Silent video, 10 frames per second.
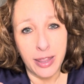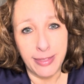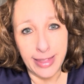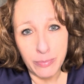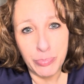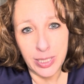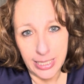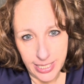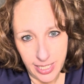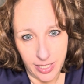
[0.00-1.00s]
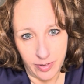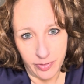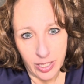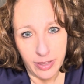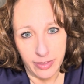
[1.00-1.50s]
They believe
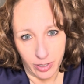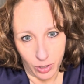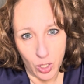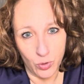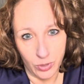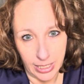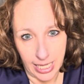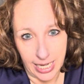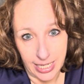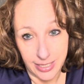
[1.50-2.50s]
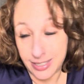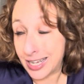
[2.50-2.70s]
their own lies.